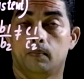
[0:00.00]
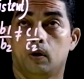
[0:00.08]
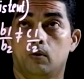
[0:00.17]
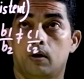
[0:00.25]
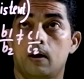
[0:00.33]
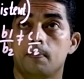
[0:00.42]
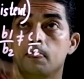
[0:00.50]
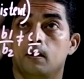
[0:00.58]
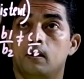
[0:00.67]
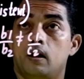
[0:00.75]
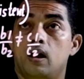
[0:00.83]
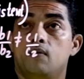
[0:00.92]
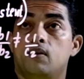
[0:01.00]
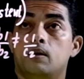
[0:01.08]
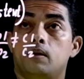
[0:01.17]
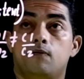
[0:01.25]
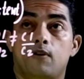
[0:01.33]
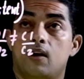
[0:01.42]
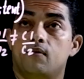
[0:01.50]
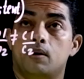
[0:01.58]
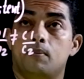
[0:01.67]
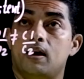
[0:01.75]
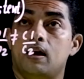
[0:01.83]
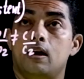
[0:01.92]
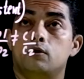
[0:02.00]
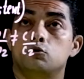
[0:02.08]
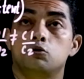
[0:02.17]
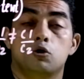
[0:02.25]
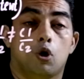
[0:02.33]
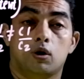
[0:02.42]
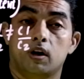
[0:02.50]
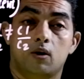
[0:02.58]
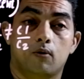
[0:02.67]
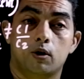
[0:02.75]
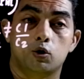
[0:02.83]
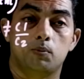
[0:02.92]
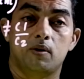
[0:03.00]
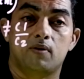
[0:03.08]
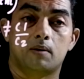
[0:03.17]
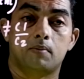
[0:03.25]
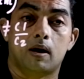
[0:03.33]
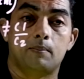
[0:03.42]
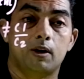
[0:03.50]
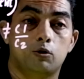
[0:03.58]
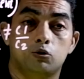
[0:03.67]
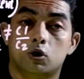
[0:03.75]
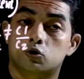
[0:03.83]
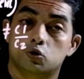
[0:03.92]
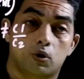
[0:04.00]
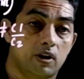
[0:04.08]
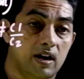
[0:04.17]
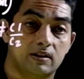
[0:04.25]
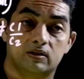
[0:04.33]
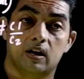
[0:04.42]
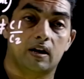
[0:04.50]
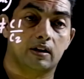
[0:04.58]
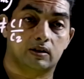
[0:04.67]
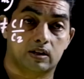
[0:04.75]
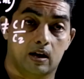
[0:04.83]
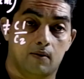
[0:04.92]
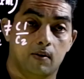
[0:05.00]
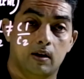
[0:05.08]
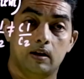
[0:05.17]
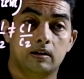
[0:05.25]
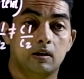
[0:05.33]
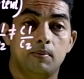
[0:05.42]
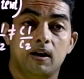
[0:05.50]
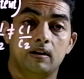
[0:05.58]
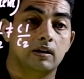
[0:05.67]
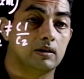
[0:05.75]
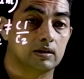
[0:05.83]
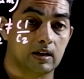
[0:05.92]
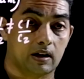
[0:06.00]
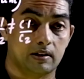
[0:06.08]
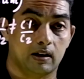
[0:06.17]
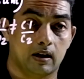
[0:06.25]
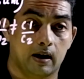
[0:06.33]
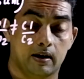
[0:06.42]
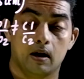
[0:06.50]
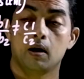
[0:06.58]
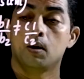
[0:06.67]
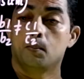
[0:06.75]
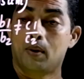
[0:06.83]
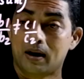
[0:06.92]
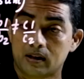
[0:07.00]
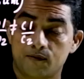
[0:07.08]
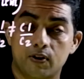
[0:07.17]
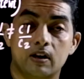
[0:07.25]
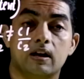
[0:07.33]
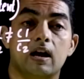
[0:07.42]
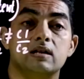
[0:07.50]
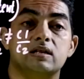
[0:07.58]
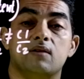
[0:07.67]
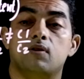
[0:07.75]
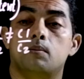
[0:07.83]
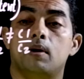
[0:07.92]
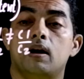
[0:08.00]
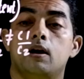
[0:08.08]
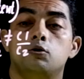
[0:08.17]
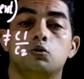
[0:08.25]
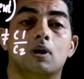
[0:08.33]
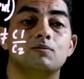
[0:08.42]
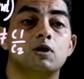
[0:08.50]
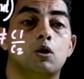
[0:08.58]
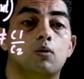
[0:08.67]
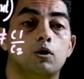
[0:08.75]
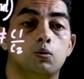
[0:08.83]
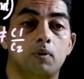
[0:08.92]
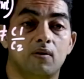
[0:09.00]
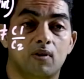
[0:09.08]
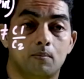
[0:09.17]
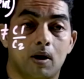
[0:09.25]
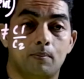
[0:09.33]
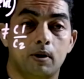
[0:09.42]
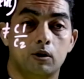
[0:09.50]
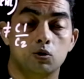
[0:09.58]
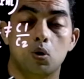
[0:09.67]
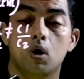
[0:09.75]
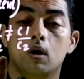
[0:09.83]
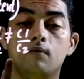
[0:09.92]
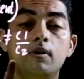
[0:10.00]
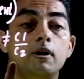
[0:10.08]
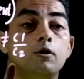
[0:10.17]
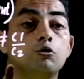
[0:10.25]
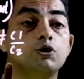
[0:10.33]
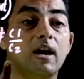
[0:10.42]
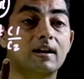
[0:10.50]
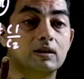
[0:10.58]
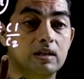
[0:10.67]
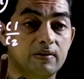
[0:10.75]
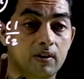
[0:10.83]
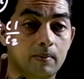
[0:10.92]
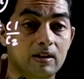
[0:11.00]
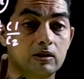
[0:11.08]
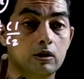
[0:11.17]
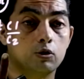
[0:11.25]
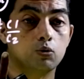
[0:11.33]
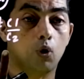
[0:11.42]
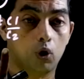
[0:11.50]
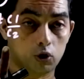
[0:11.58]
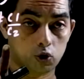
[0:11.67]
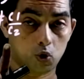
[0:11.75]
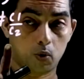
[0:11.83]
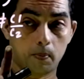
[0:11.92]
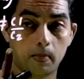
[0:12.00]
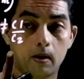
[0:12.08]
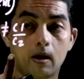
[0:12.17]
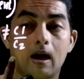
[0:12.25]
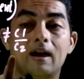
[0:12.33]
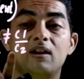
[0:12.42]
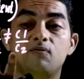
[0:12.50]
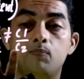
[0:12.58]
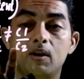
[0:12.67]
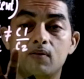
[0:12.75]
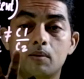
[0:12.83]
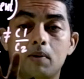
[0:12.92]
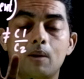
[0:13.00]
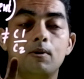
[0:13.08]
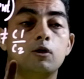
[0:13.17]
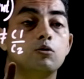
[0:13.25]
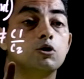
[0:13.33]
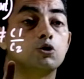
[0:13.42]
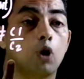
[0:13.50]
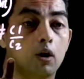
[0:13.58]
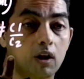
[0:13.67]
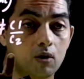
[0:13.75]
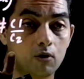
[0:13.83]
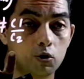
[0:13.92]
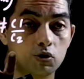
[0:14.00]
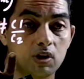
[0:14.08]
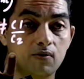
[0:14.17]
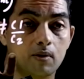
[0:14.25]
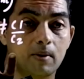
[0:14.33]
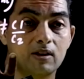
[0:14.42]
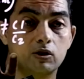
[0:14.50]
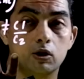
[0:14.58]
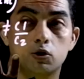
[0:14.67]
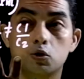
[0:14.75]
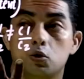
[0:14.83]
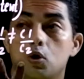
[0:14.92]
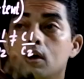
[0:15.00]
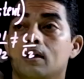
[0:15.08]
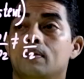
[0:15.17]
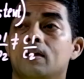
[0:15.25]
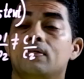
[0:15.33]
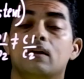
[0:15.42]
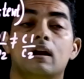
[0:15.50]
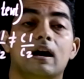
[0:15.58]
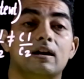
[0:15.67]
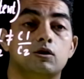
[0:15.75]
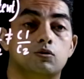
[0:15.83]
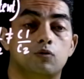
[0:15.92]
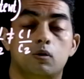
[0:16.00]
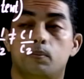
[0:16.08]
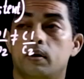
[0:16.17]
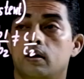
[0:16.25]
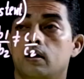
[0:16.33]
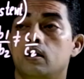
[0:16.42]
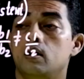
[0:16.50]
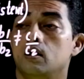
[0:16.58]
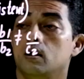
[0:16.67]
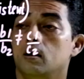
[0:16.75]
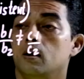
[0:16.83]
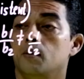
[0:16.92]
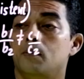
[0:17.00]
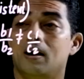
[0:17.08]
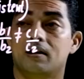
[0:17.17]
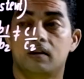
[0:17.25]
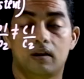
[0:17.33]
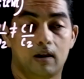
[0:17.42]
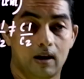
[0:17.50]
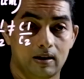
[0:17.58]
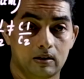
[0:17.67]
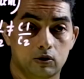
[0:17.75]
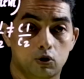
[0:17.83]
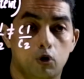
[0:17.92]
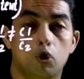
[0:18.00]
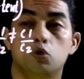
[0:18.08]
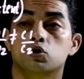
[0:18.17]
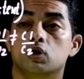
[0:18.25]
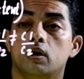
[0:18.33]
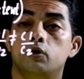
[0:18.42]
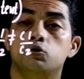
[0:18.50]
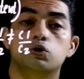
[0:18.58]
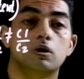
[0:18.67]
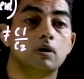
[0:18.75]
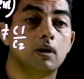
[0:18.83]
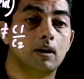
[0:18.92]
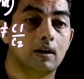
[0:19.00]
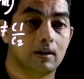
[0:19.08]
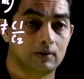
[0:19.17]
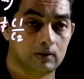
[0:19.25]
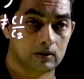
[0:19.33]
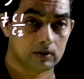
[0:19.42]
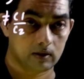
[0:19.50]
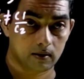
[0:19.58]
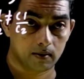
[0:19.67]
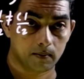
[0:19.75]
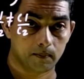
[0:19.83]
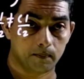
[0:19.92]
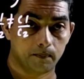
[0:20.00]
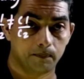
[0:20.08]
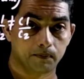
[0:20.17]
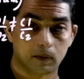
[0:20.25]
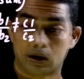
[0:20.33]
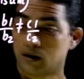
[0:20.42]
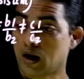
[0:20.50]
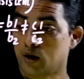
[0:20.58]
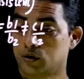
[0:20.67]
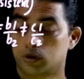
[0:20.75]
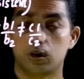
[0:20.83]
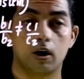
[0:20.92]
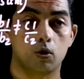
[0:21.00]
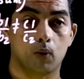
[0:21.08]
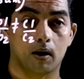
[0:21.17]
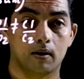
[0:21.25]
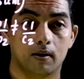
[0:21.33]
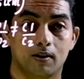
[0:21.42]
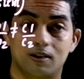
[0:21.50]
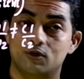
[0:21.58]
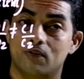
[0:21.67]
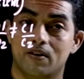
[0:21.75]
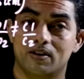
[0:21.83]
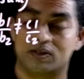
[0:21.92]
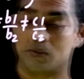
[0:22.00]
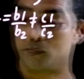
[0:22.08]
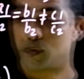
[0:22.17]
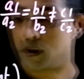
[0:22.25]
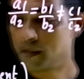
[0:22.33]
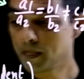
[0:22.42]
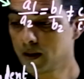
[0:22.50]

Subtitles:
Okay. If A1 by A2 not equal to B1 by B2, the story ends there itself. It will be an intersecting line. But if in case A1 by A2 comes equal to B1 by B2, we need to check C1 by C2 also. And if B1 by B2 is not equal to C1 by C2, then the lines would be parallel lines. No solution, inconsistent. Now the third one is very simple.